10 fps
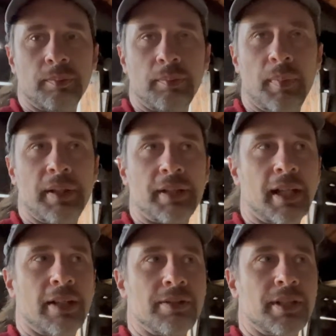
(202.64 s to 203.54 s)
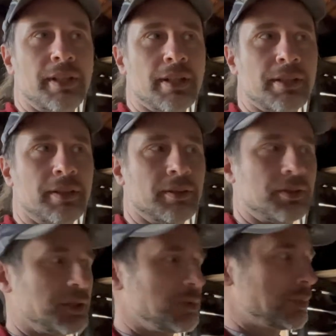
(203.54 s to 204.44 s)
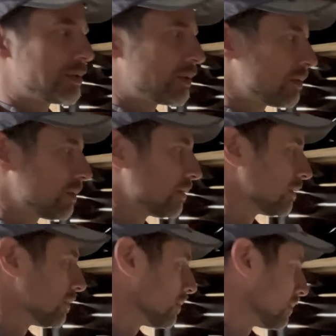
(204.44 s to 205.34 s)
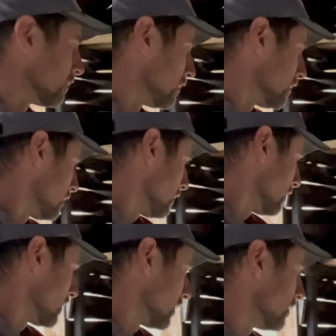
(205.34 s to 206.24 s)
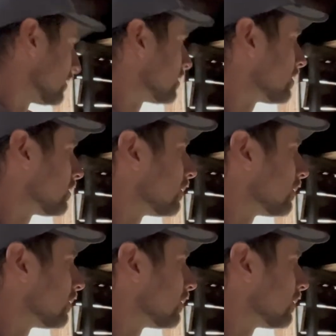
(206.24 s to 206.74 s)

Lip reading: meant to house 12 troops. Looks like there's